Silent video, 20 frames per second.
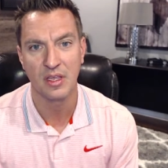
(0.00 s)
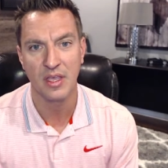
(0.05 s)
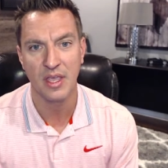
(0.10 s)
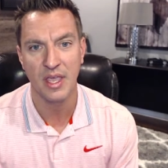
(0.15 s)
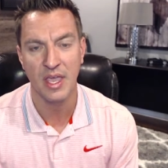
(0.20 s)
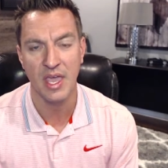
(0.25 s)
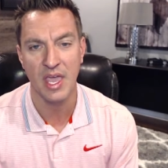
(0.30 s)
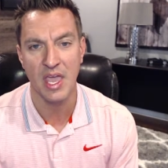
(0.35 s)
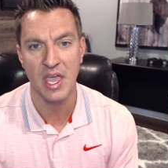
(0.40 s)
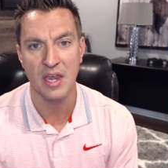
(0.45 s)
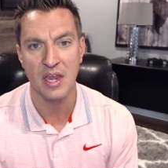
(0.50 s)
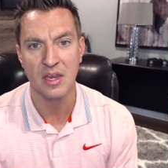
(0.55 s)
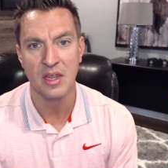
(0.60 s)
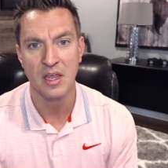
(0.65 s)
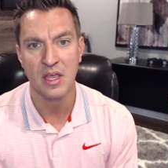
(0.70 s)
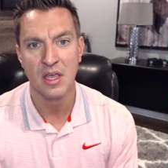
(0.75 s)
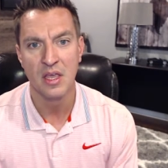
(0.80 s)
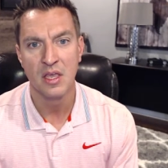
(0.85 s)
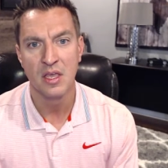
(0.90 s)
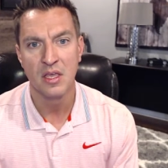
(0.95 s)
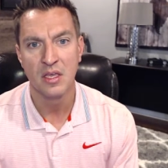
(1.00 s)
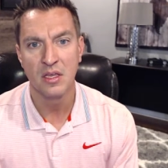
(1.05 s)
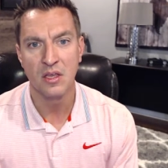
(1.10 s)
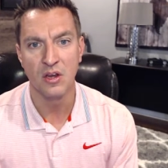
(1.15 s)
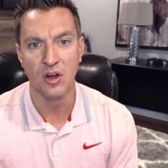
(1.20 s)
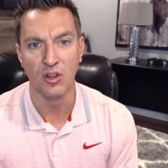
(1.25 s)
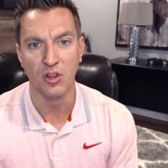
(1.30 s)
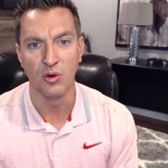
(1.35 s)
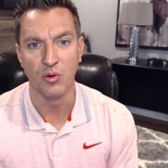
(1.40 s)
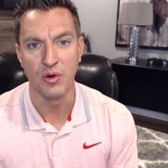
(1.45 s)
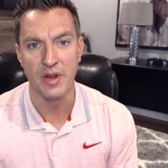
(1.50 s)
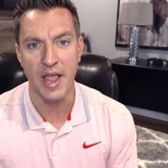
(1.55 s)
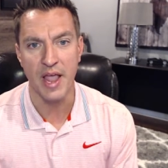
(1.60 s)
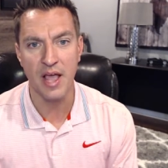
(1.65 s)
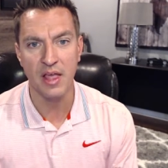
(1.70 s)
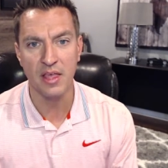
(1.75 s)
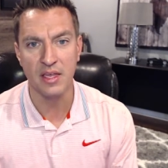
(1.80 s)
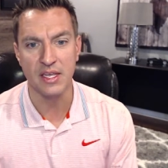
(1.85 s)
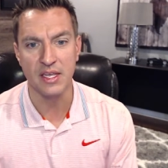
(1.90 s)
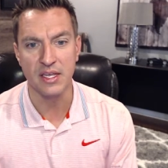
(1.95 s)
And, you know, the
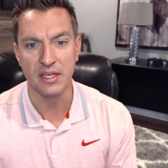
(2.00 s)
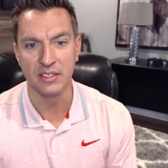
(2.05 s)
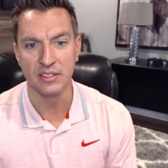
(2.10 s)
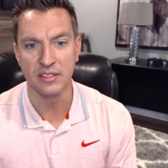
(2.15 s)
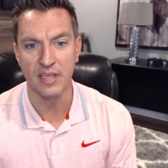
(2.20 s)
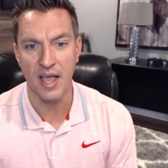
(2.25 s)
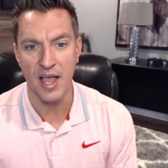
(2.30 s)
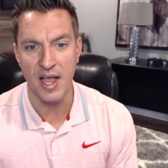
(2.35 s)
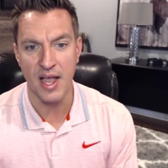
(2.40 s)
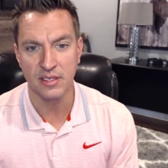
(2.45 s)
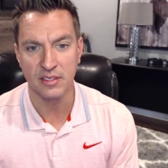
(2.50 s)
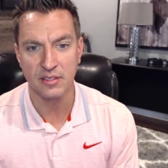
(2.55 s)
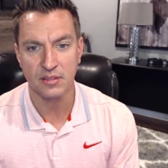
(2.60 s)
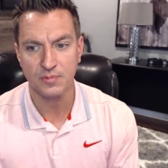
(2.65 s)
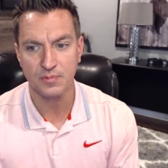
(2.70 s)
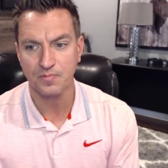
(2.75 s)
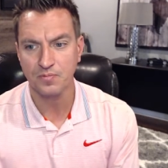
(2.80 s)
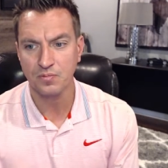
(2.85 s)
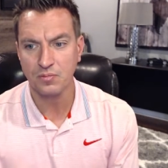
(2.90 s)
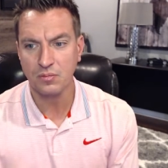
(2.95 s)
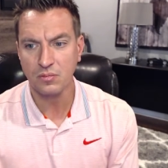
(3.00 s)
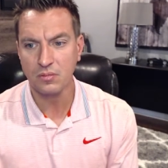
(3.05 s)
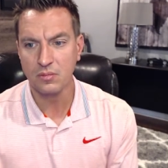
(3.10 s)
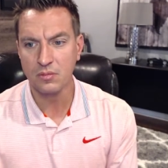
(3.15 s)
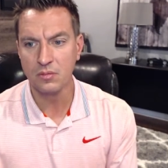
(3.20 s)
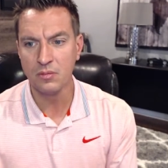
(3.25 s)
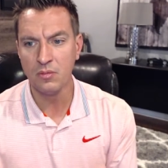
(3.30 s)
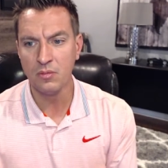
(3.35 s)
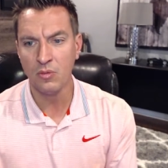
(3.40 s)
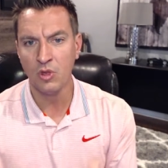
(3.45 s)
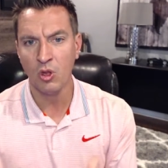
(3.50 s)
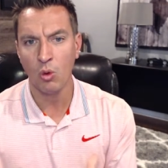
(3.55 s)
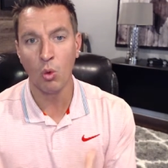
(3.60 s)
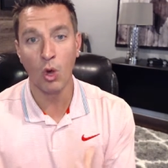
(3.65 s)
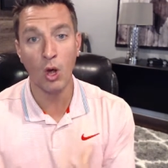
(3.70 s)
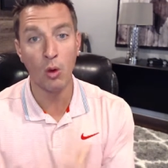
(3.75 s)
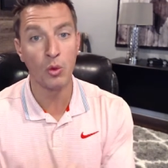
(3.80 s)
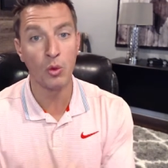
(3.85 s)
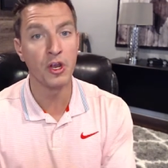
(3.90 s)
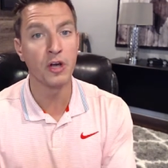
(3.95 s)
reality is, guys,
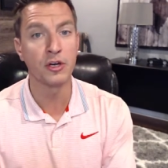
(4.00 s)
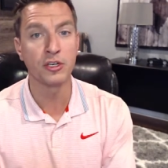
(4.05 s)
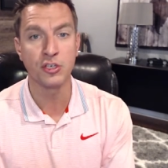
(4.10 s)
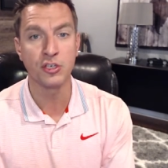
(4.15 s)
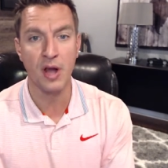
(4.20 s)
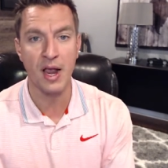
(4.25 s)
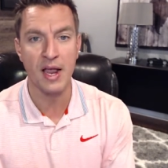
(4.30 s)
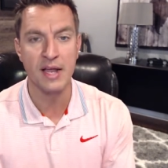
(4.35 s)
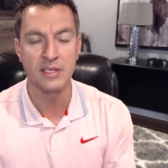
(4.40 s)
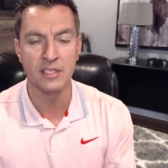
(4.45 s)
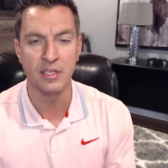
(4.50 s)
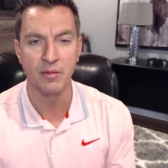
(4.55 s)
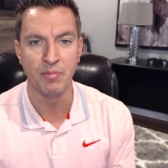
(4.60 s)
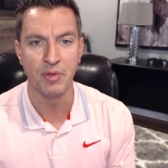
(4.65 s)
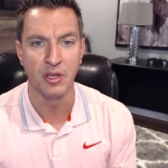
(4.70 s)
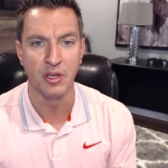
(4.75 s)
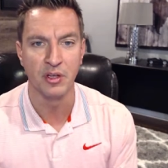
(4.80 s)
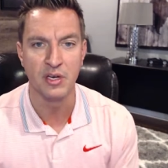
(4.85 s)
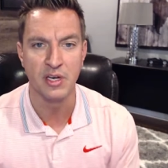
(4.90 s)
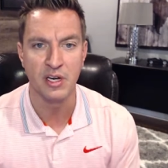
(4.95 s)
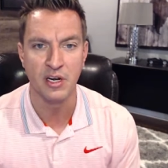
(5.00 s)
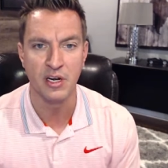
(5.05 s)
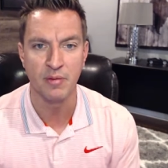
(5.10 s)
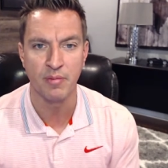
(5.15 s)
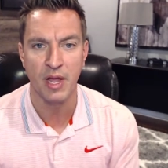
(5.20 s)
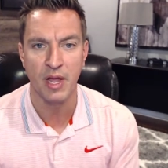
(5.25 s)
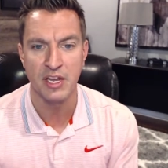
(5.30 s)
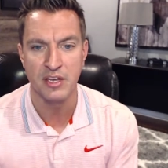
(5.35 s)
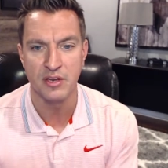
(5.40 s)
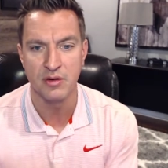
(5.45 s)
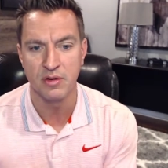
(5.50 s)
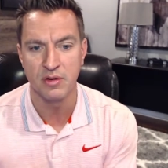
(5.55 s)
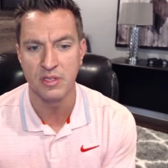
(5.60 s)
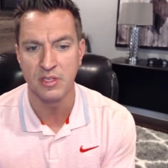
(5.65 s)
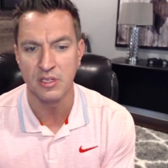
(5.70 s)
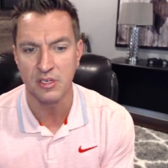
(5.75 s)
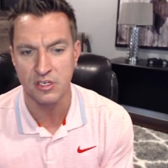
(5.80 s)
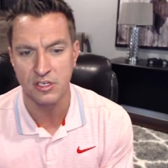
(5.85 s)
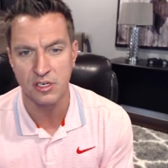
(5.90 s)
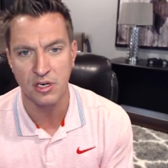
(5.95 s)
what we are trying to build here by doing
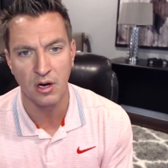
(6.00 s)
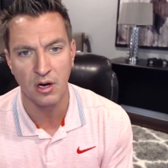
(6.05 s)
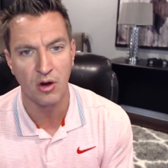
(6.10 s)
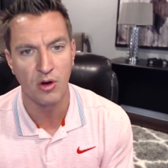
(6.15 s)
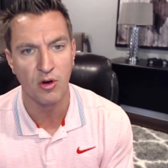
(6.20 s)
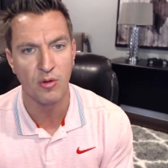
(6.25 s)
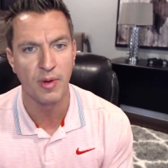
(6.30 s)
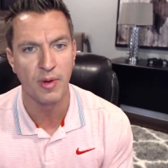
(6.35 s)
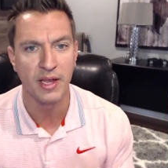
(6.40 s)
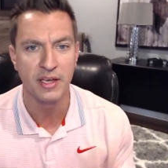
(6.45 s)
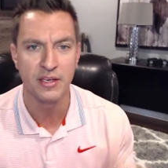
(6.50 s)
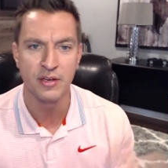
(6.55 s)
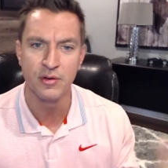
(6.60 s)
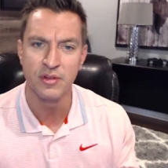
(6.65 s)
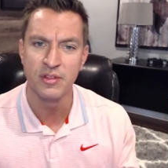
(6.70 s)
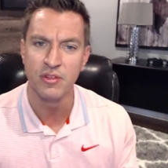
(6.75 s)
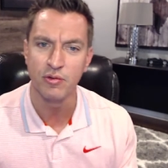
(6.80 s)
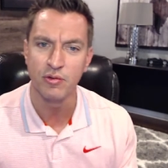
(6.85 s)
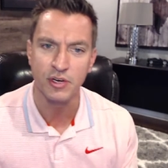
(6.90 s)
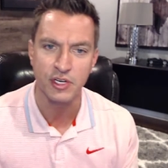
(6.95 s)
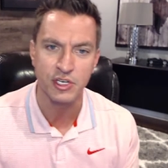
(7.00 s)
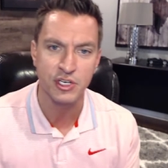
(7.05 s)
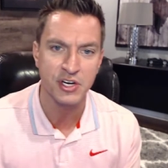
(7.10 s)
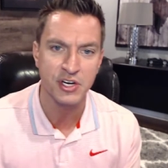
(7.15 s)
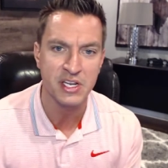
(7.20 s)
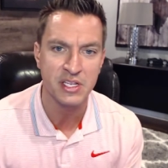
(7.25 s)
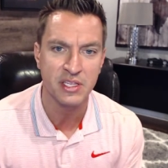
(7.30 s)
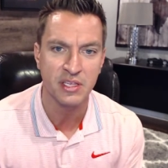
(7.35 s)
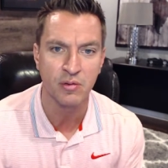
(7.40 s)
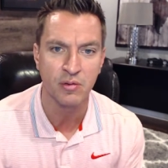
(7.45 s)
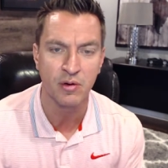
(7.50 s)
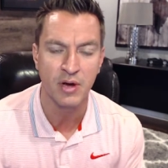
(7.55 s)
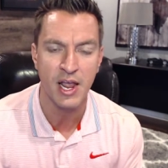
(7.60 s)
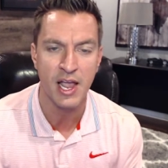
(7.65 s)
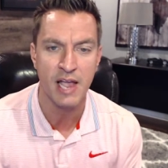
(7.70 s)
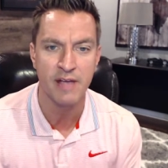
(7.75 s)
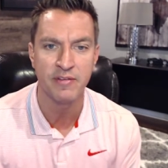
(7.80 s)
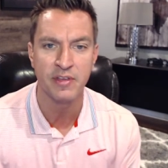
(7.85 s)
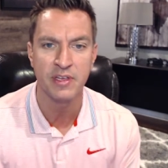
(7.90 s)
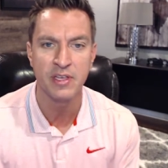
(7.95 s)
this show, by doing the retreat that we're
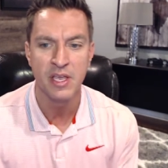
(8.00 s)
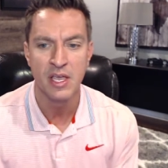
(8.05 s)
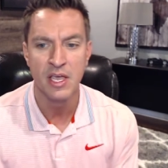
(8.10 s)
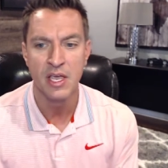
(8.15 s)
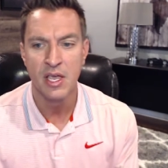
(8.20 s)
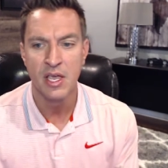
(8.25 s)
having,